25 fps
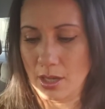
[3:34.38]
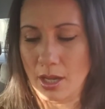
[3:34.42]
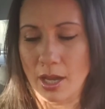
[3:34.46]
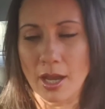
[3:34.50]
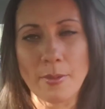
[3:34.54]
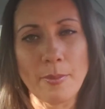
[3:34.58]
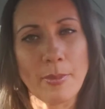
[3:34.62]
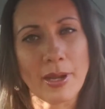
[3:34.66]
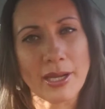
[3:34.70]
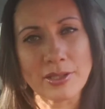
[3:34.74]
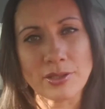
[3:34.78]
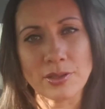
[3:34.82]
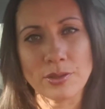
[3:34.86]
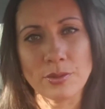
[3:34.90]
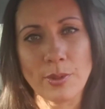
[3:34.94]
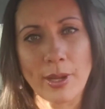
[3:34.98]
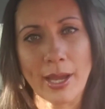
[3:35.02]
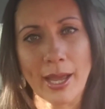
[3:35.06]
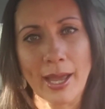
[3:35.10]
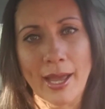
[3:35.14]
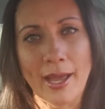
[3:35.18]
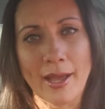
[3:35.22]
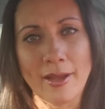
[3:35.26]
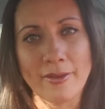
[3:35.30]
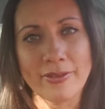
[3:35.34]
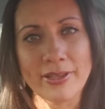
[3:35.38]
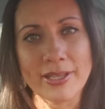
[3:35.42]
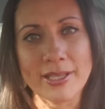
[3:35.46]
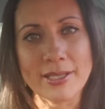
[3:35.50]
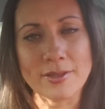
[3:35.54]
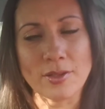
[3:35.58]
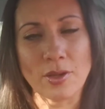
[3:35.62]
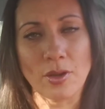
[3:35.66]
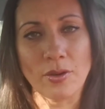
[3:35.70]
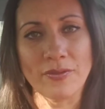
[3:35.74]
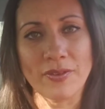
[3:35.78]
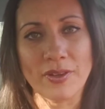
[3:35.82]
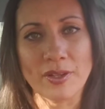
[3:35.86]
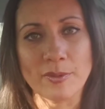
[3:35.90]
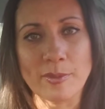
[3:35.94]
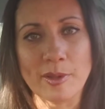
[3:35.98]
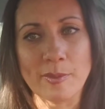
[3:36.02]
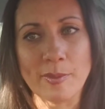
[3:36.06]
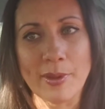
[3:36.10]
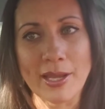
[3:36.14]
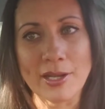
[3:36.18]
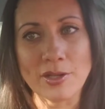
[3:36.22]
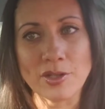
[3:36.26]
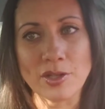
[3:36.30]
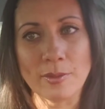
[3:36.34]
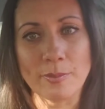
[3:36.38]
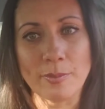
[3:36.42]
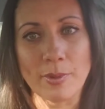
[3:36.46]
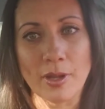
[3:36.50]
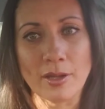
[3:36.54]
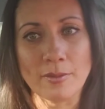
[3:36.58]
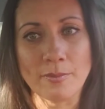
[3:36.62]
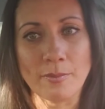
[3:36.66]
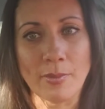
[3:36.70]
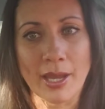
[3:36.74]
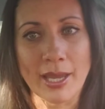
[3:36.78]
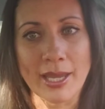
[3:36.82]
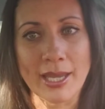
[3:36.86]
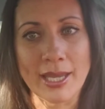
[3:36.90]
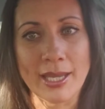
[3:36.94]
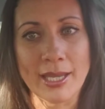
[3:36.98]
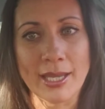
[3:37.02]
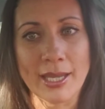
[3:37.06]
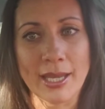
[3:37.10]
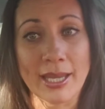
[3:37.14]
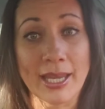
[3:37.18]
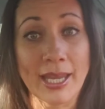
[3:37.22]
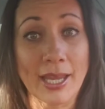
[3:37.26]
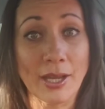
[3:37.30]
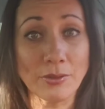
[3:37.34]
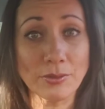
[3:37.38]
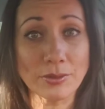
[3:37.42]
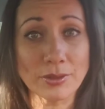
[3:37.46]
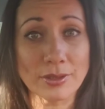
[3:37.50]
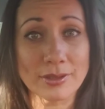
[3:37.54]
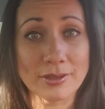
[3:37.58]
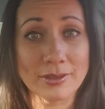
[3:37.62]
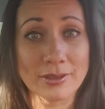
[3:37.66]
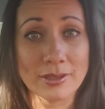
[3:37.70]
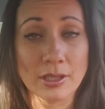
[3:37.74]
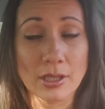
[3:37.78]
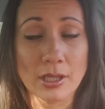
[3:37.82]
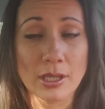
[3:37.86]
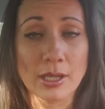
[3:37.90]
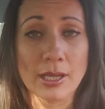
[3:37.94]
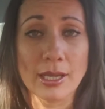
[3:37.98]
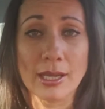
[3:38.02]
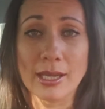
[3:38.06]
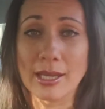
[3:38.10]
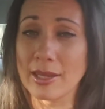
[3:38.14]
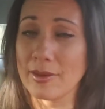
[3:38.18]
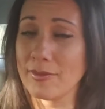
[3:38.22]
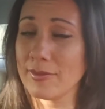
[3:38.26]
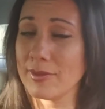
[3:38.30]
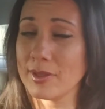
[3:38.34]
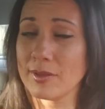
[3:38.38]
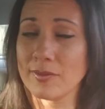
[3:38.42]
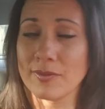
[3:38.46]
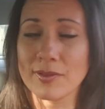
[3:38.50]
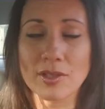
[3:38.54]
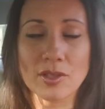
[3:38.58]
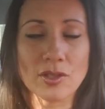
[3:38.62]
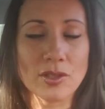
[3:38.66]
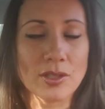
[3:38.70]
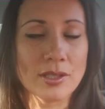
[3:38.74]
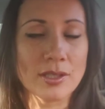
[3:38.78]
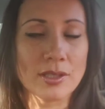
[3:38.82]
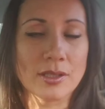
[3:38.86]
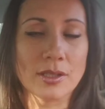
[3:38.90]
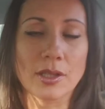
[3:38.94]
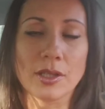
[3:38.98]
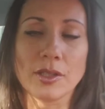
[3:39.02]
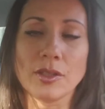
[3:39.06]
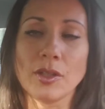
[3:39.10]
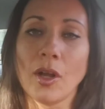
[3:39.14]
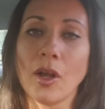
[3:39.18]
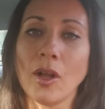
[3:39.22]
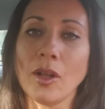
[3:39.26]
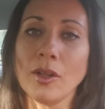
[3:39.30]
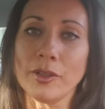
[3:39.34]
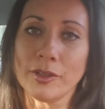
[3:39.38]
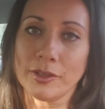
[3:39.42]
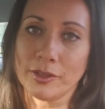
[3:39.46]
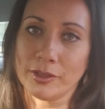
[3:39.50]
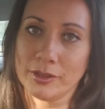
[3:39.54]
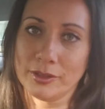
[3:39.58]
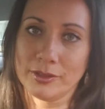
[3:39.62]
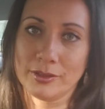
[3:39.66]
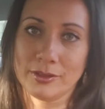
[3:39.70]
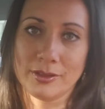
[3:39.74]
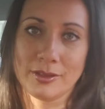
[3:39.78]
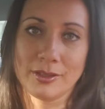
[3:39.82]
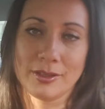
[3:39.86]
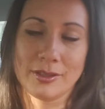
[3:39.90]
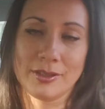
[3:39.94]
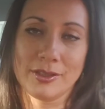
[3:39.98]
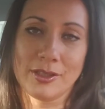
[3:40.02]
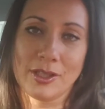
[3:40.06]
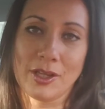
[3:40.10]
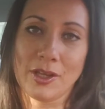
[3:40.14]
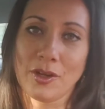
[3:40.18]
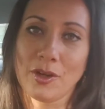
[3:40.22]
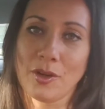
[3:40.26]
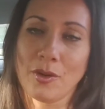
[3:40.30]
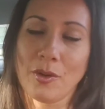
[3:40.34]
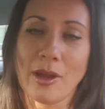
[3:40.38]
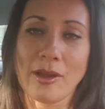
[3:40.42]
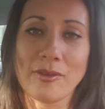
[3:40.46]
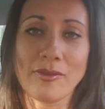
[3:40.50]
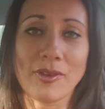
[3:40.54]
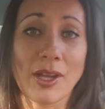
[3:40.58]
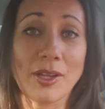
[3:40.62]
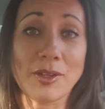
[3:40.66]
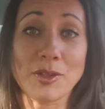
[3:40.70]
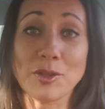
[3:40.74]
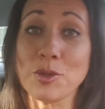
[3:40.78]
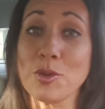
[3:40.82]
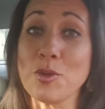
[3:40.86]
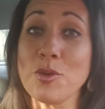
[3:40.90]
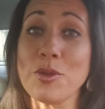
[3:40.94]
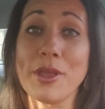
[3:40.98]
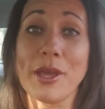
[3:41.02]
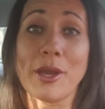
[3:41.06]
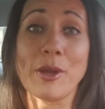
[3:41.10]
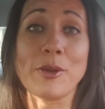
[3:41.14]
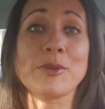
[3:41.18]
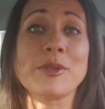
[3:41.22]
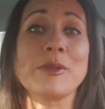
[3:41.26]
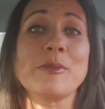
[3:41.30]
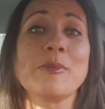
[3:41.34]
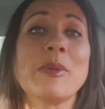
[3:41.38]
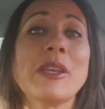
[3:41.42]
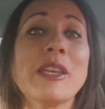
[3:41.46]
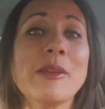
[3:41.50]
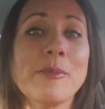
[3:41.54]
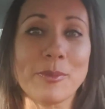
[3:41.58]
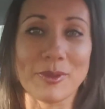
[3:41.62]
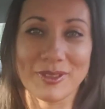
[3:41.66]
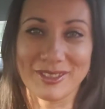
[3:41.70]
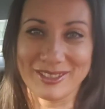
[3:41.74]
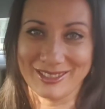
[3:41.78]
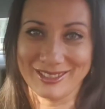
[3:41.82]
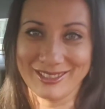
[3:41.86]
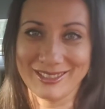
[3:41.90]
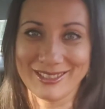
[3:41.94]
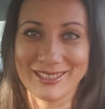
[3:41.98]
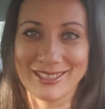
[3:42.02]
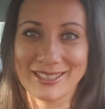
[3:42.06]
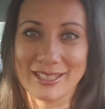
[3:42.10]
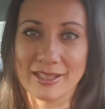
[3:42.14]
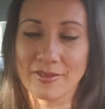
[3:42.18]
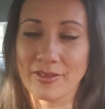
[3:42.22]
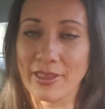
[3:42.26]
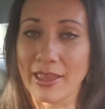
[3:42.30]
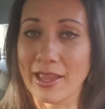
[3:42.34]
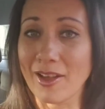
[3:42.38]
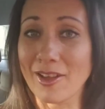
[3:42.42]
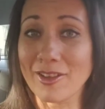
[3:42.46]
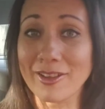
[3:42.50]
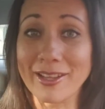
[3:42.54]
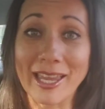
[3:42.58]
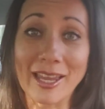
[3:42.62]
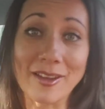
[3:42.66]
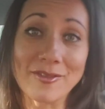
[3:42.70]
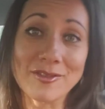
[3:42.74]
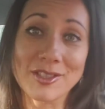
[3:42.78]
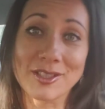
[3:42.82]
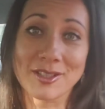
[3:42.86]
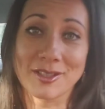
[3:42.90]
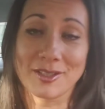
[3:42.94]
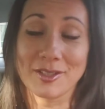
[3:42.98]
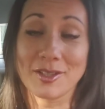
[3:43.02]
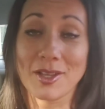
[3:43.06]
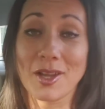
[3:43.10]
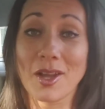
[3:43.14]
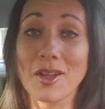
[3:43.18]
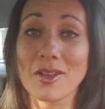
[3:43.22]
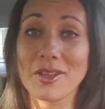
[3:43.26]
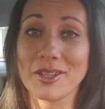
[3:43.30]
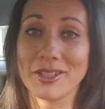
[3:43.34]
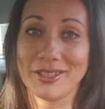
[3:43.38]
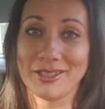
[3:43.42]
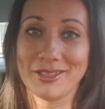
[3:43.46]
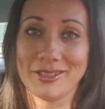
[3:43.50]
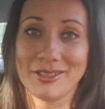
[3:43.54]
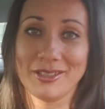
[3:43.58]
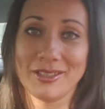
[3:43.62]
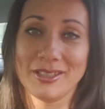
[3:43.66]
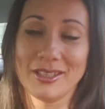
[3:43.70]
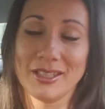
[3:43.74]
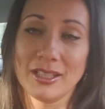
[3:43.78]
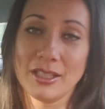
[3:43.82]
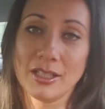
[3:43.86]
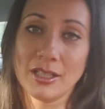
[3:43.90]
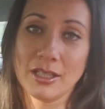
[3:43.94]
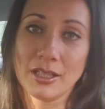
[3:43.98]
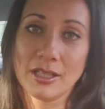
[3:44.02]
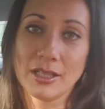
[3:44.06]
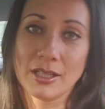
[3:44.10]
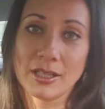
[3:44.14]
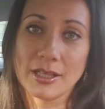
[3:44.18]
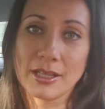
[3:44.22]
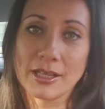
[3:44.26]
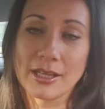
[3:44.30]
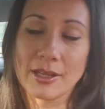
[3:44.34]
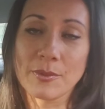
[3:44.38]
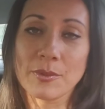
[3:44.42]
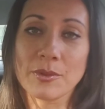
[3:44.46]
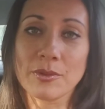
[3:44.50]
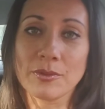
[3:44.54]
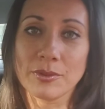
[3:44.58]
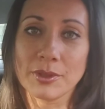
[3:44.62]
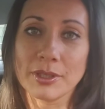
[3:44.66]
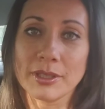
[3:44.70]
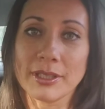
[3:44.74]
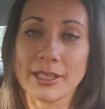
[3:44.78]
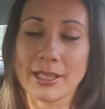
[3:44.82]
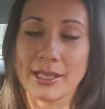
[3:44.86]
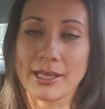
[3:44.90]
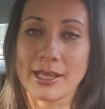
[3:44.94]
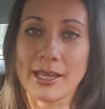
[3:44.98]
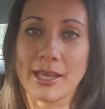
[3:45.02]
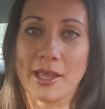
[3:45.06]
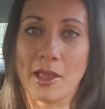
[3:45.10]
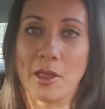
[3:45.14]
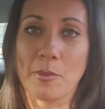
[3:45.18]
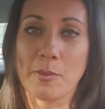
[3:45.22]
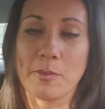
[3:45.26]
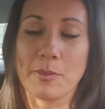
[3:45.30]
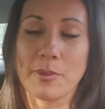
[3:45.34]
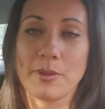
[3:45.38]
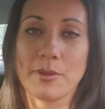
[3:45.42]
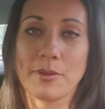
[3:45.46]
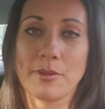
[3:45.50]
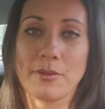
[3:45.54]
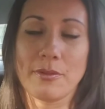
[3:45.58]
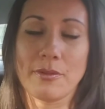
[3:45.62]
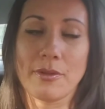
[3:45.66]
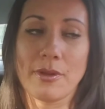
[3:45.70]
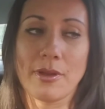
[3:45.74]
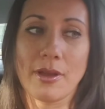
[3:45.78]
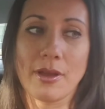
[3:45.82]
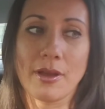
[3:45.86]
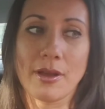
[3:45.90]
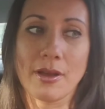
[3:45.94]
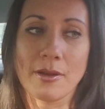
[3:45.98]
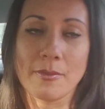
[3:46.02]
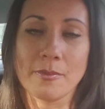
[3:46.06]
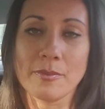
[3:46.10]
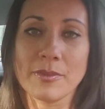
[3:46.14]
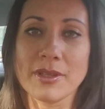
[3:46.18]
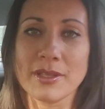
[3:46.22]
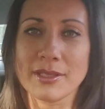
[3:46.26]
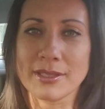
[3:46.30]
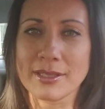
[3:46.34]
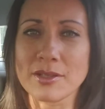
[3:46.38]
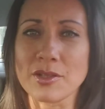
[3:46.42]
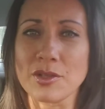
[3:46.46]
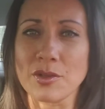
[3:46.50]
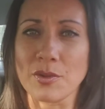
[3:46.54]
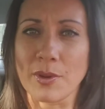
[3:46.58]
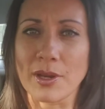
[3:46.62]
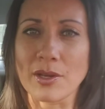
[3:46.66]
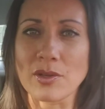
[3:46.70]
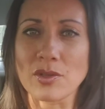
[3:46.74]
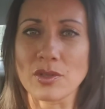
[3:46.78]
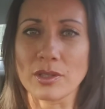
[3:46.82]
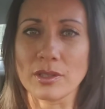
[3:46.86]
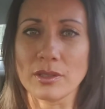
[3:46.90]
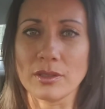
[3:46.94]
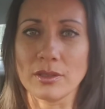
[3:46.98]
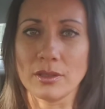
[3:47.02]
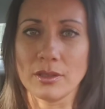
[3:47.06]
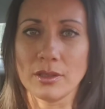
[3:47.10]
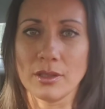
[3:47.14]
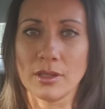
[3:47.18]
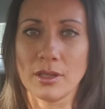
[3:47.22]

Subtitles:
I do have his GoFundMe page up on my account, even if it's just $1. I've got 2,000 people. If they all gave just $1, it would really help this situation.